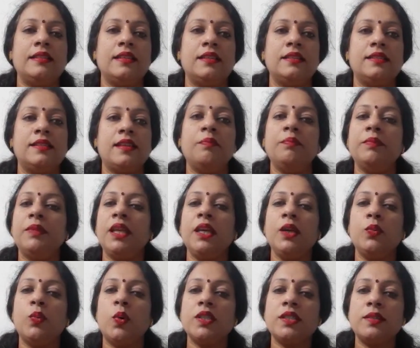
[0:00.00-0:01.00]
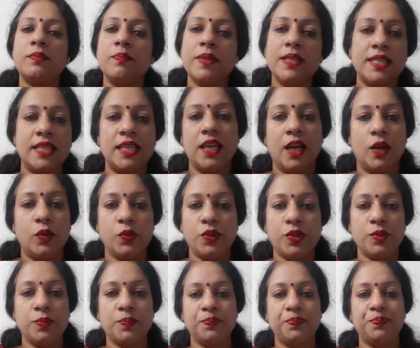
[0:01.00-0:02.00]
something was missing
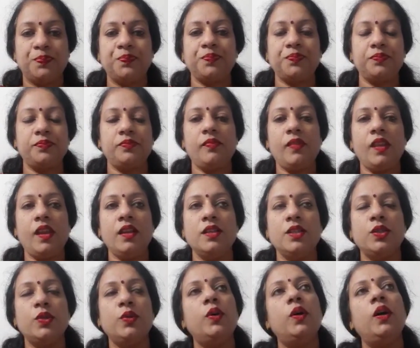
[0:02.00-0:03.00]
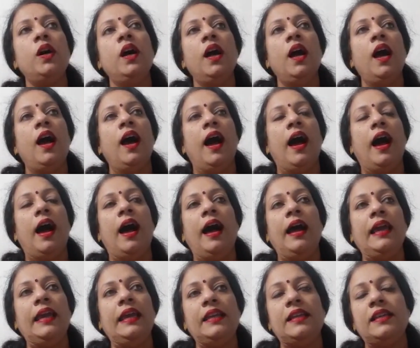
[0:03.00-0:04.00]
out. So
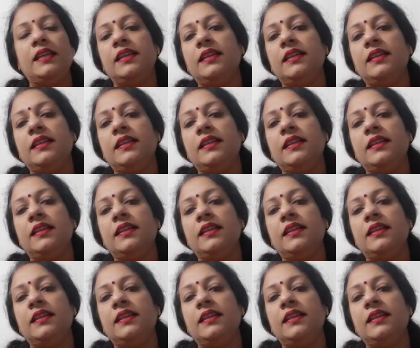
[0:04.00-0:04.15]
I